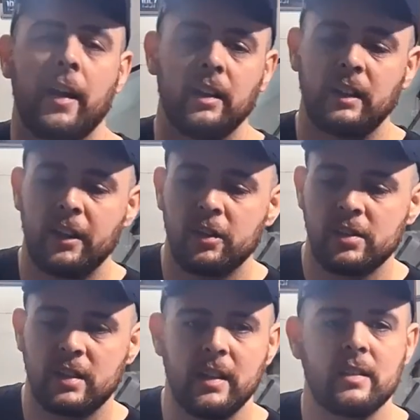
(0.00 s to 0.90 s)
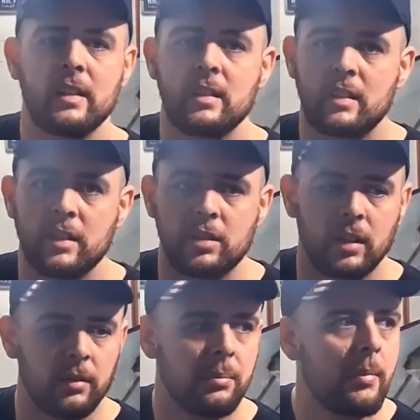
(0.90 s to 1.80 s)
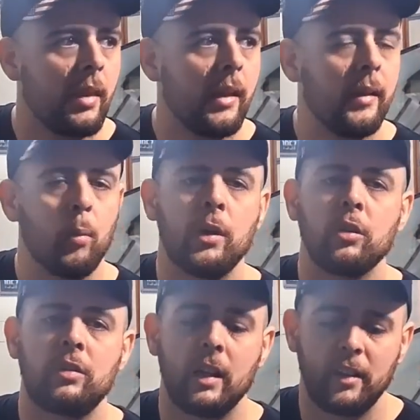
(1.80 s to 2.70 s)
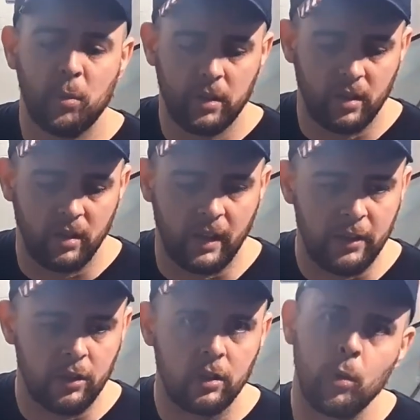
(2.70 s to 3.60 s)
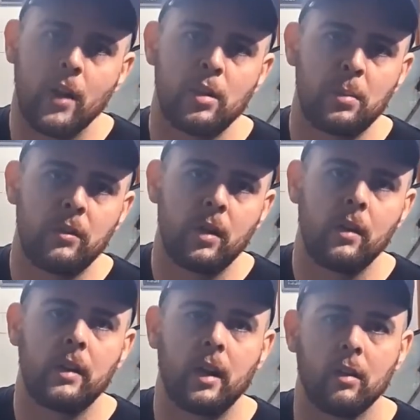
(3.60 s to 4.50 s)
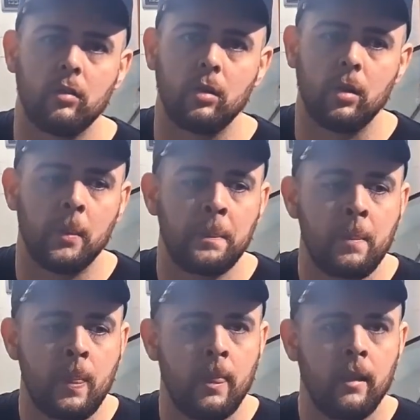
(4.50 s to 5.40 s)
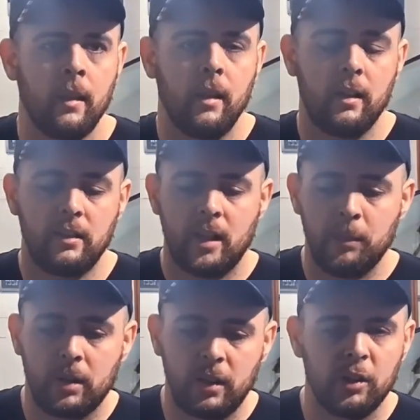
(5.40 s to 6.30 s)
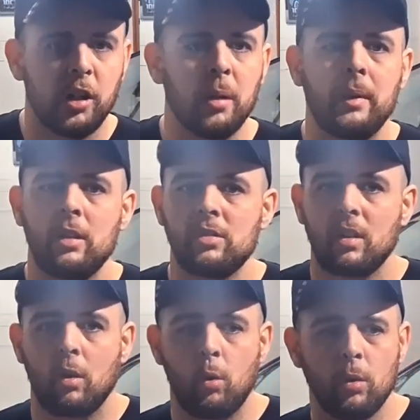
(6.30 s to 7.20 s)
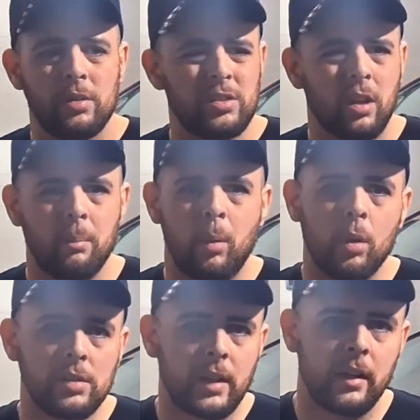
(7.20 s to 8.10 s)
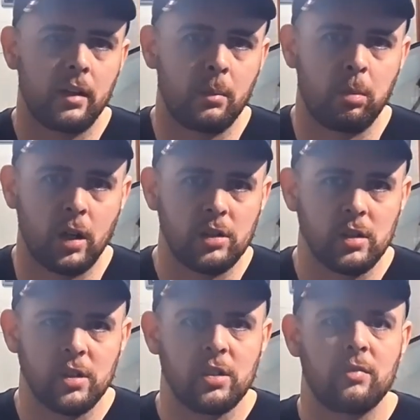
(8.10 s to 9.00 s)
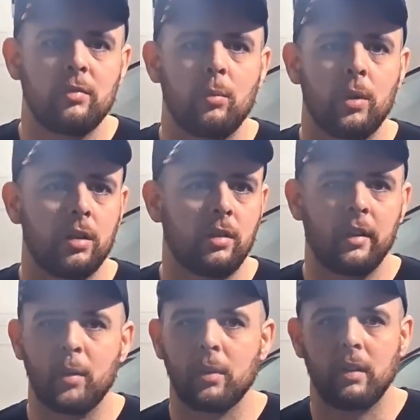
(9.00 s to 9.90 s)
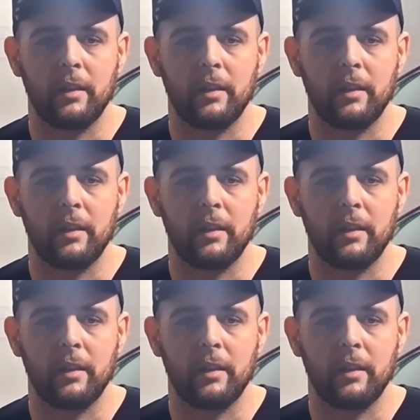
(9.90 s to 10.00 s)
All right, leather seats and stitching. When you're dealing with leather, you have to be very careful. Typically, you're going to be using horse or boar's hair brushes when you're dealing with